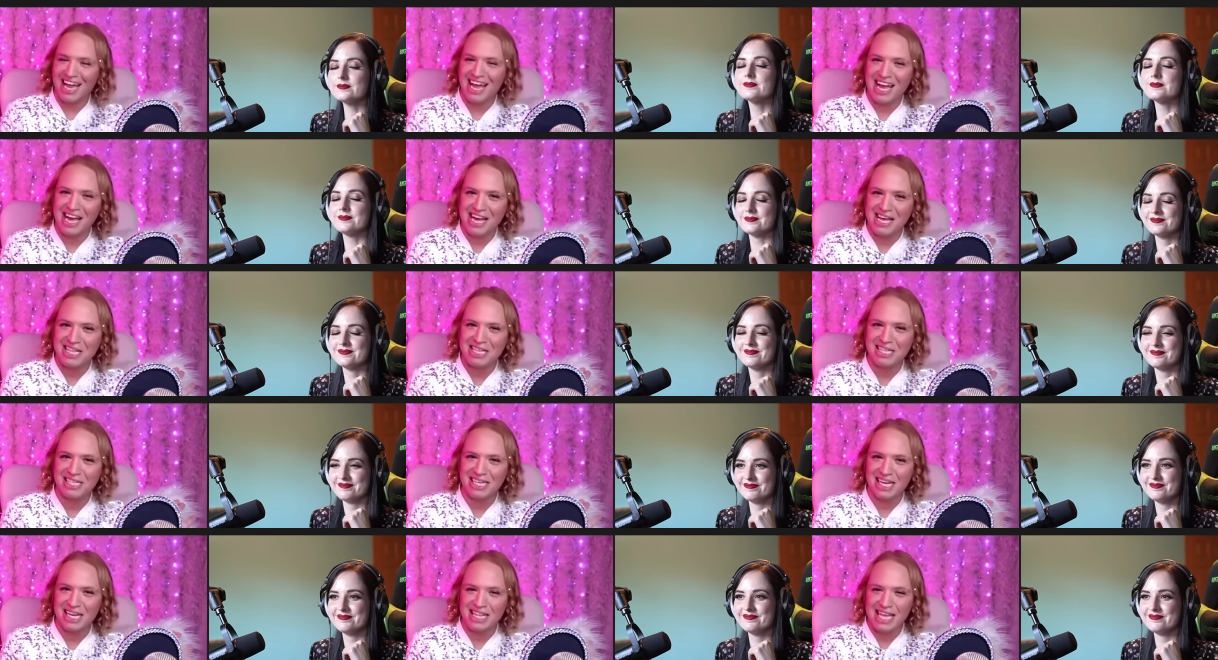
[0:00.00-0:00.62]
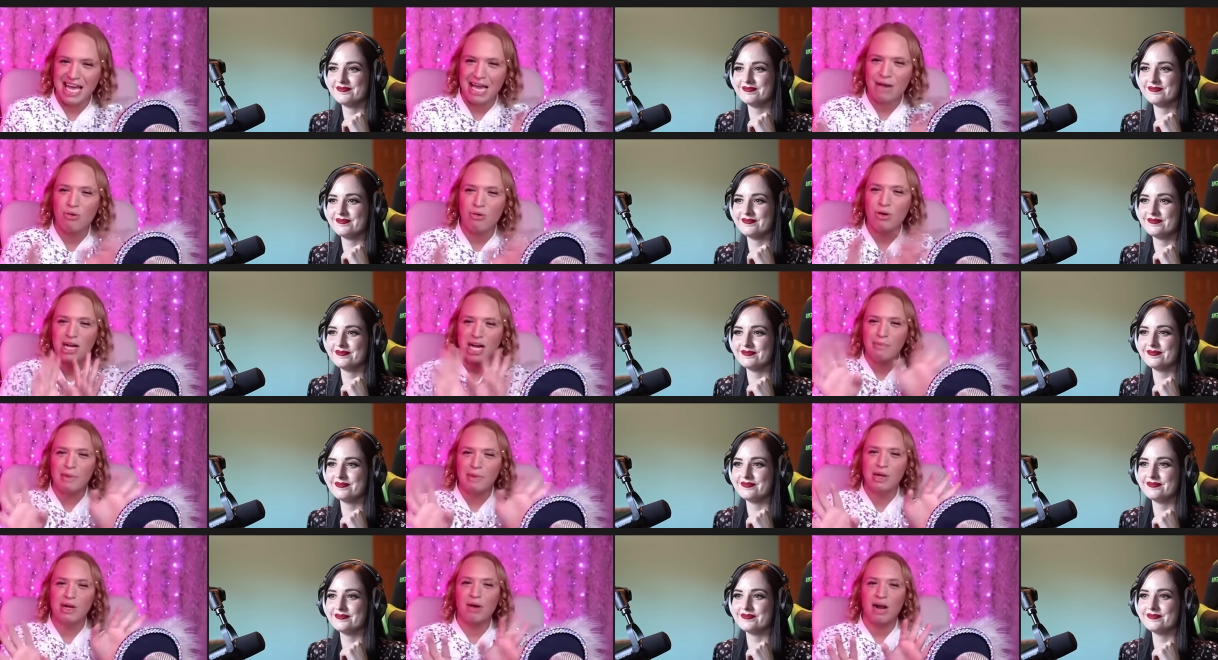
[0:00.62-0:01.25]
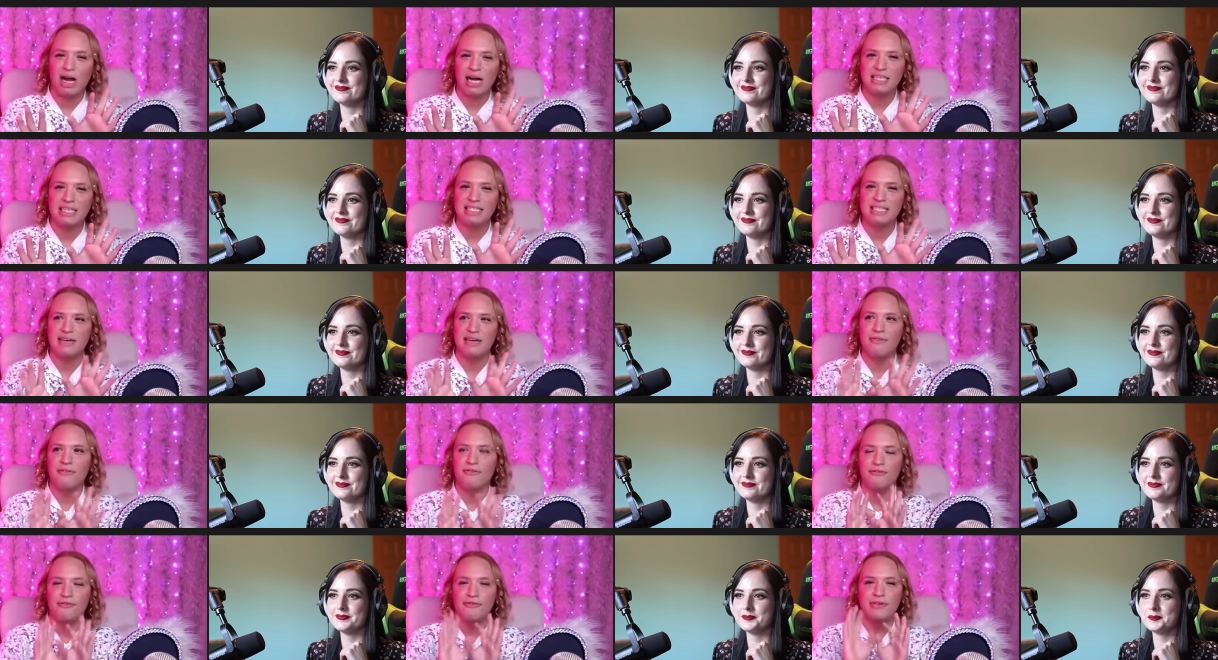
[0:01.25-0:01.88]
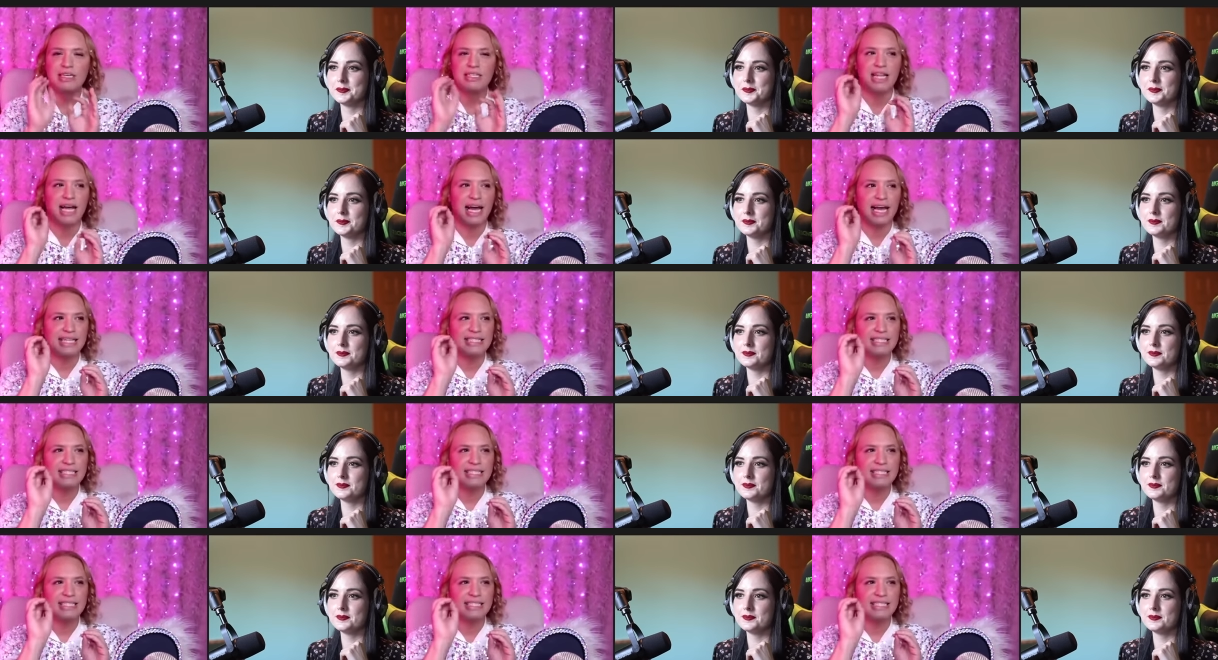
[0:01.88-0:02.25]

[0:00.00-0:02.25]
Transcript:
Speaker 1: and they will come across like